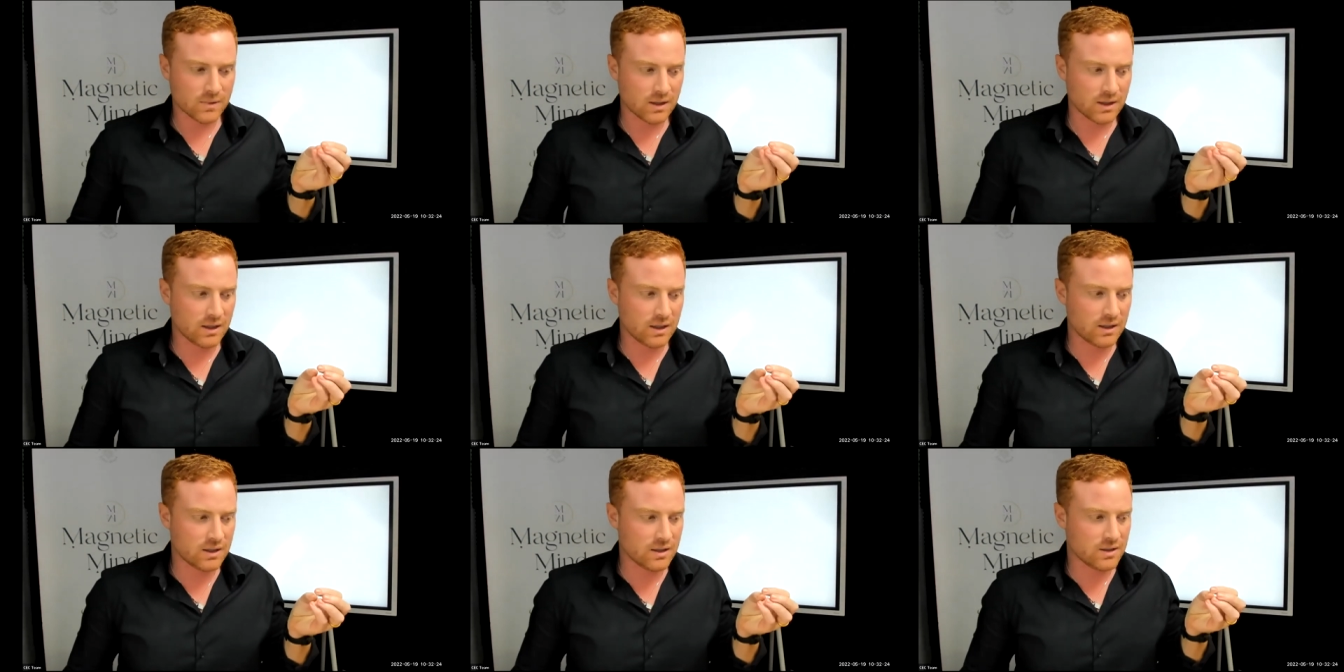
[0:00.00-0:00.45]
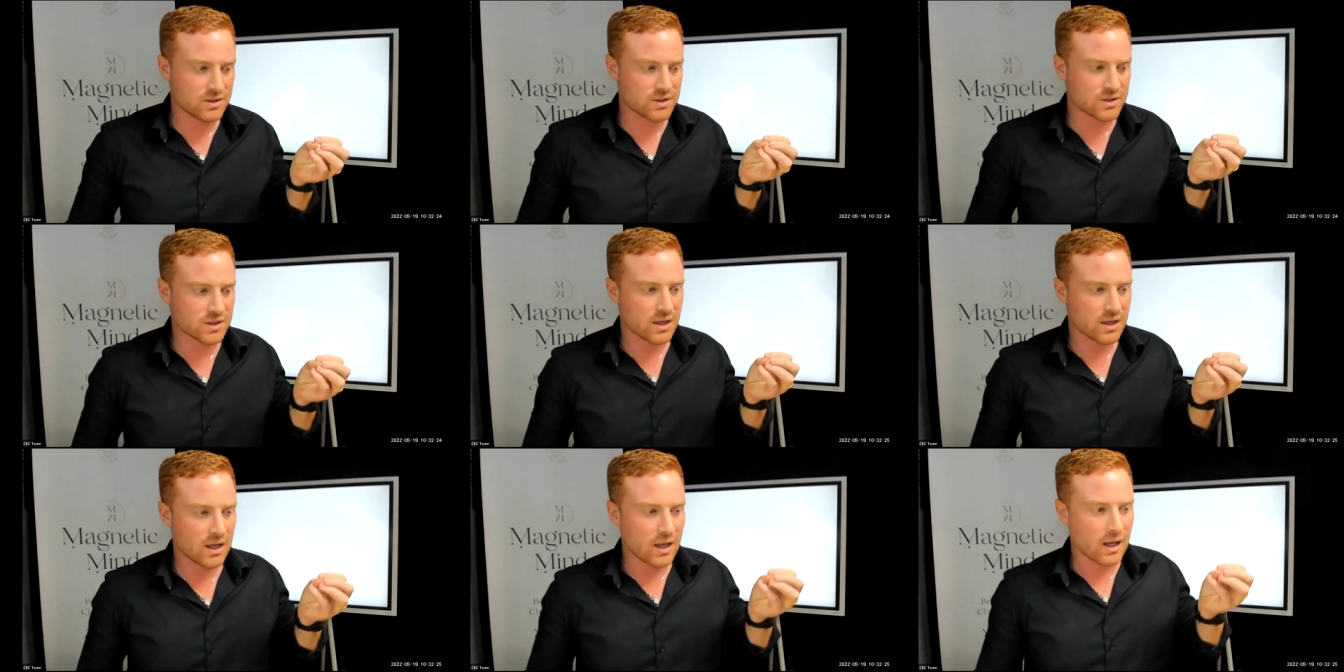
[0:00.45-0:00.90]

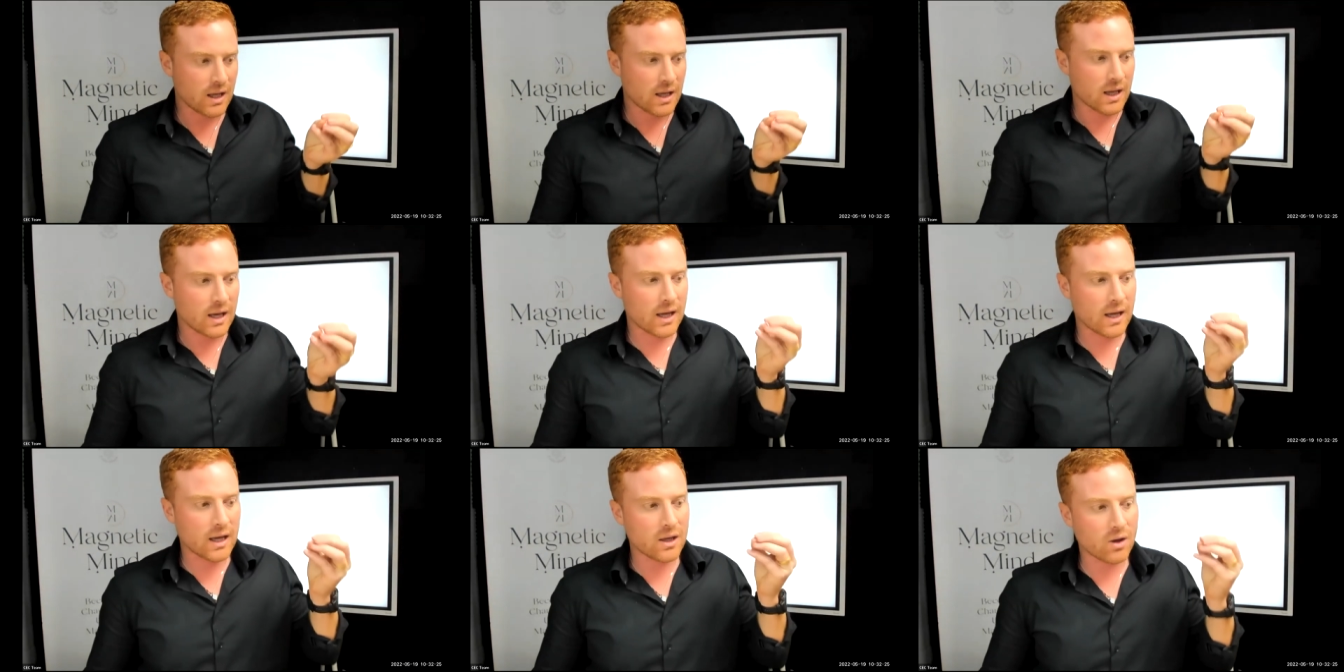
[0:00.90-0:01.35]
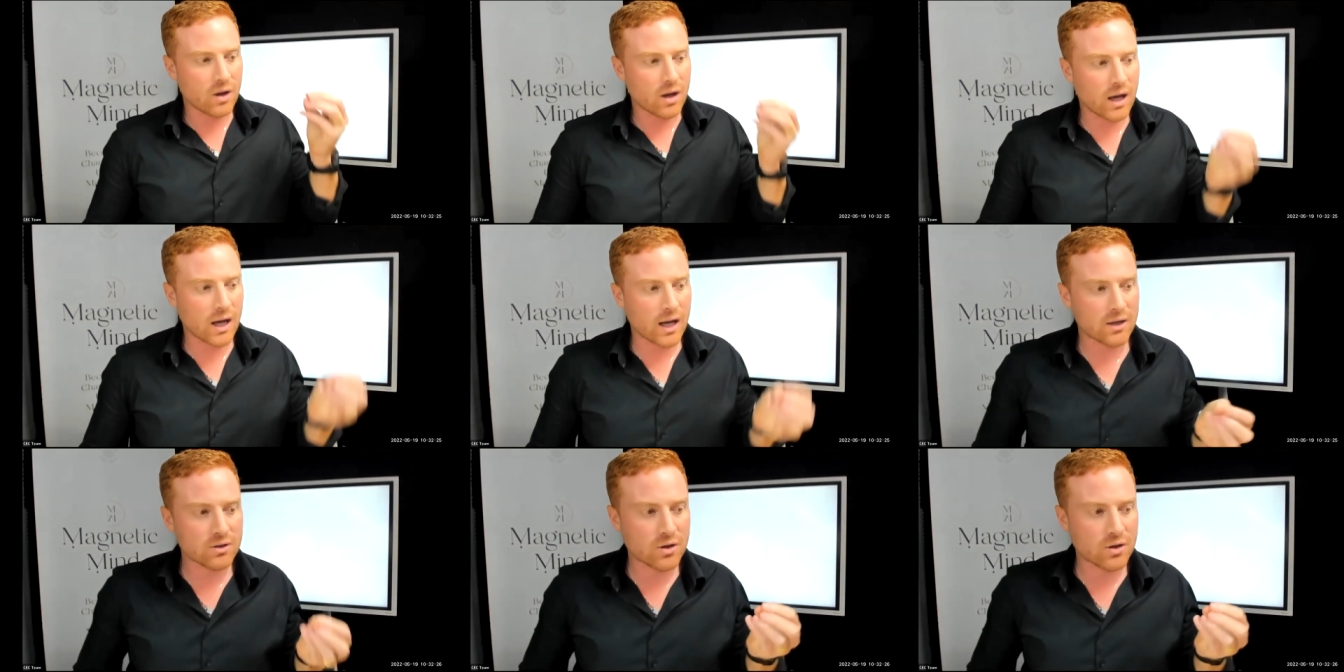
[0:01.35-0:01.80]
is an
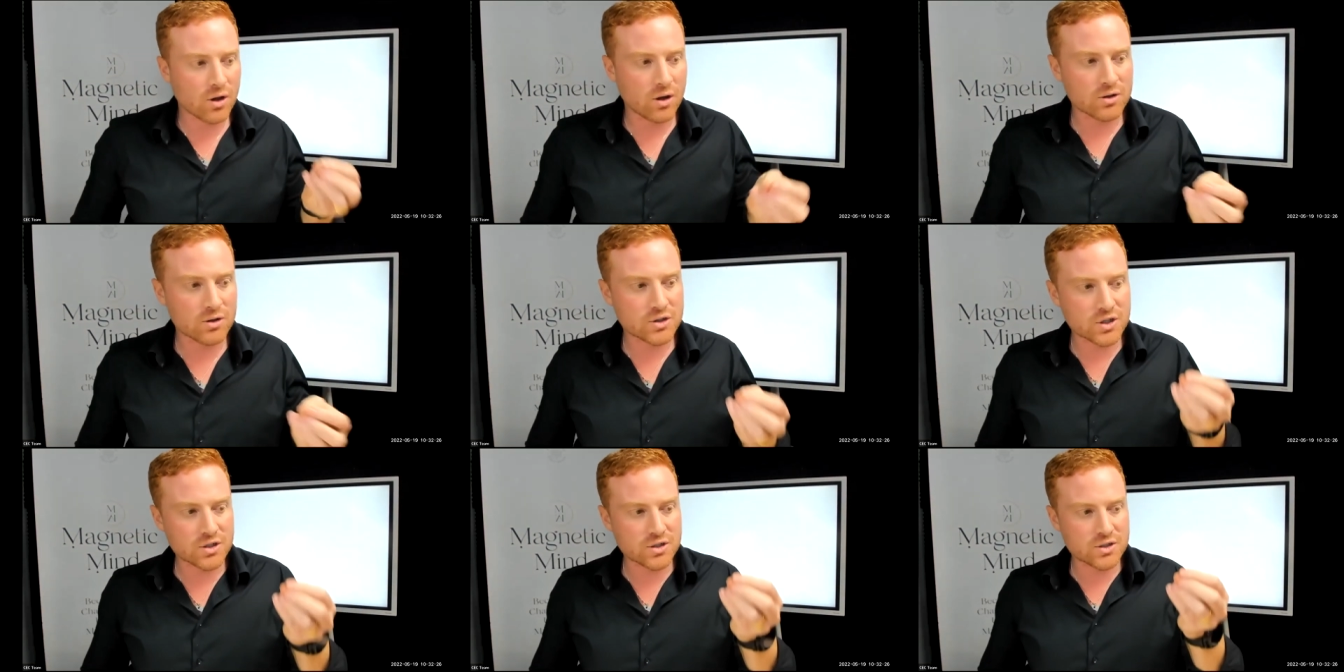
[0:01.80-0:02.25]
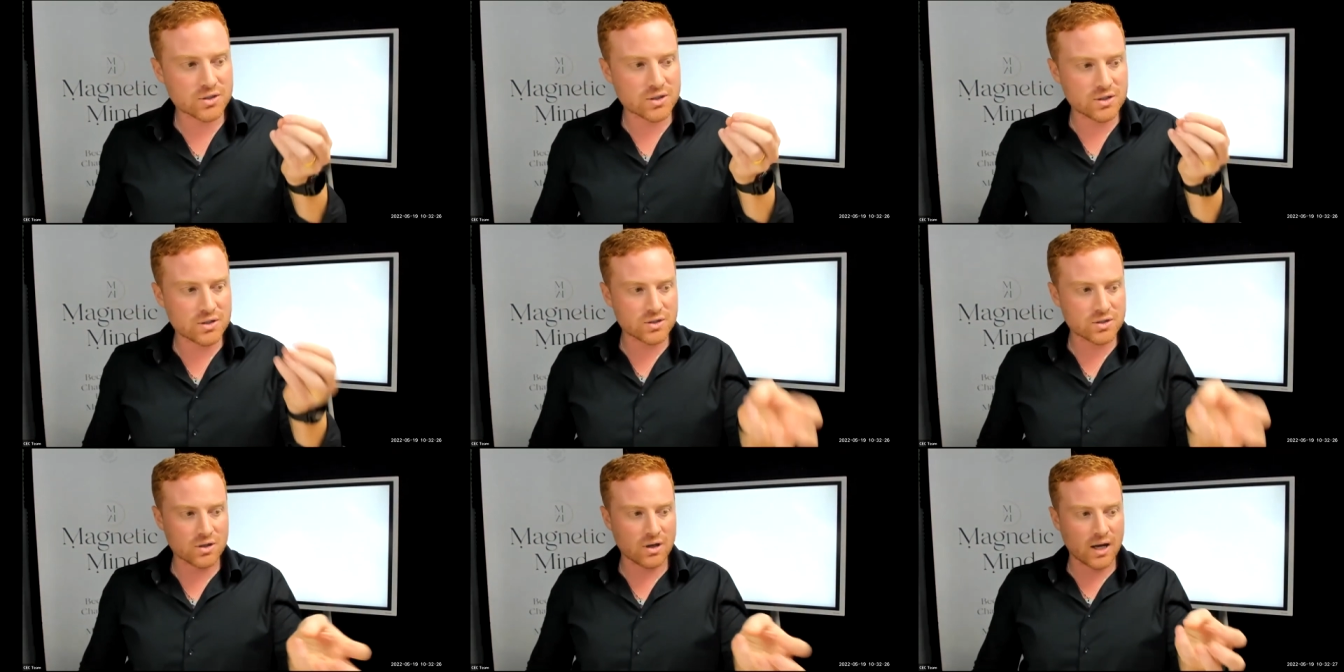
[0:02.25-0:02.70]
unconscious
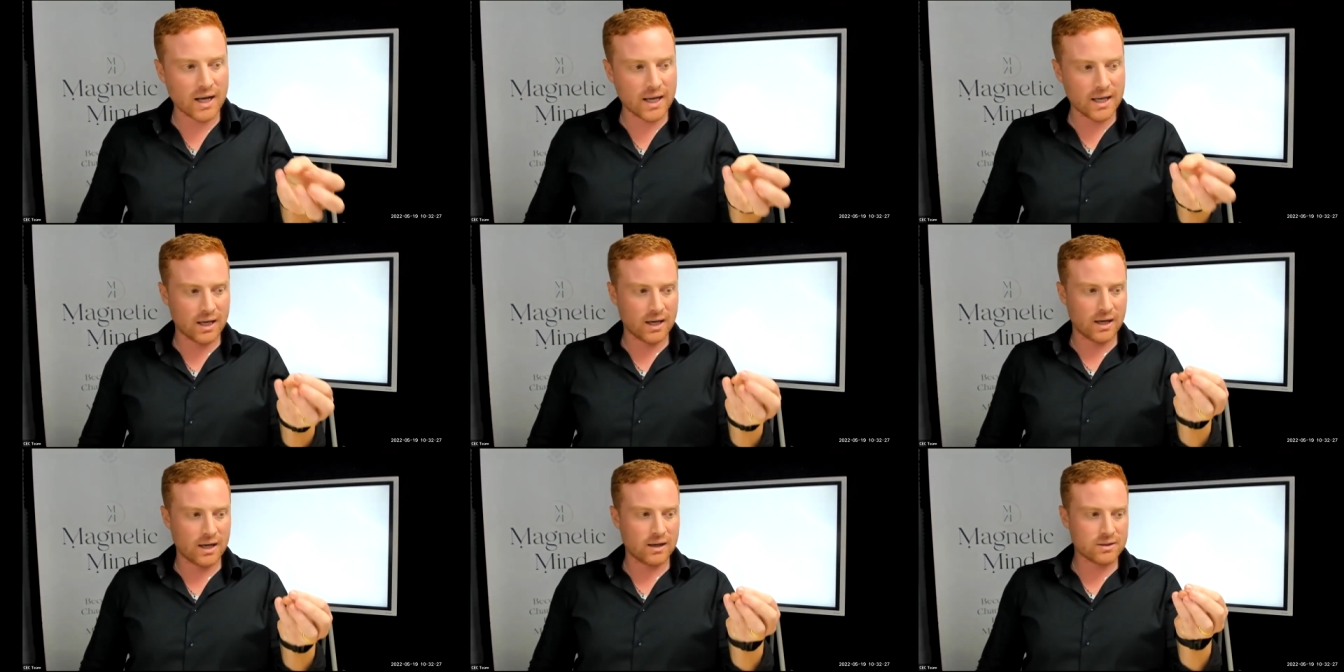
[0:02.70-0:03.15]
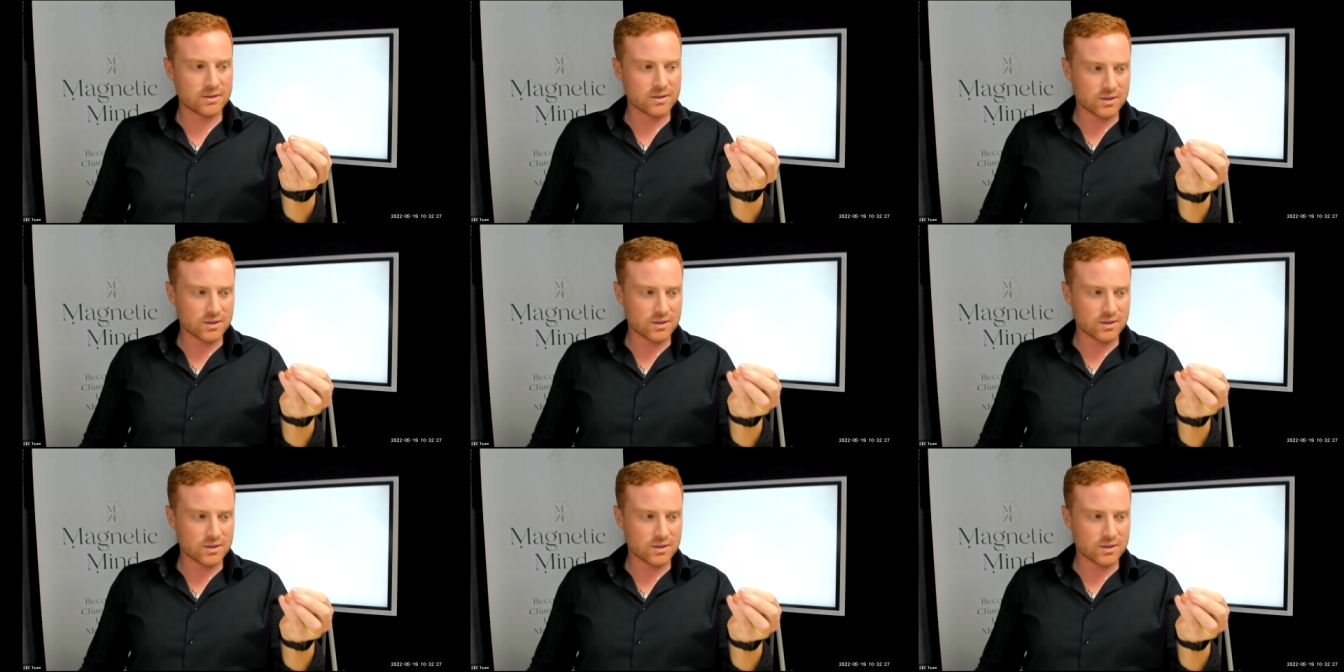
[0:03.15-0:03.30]
desire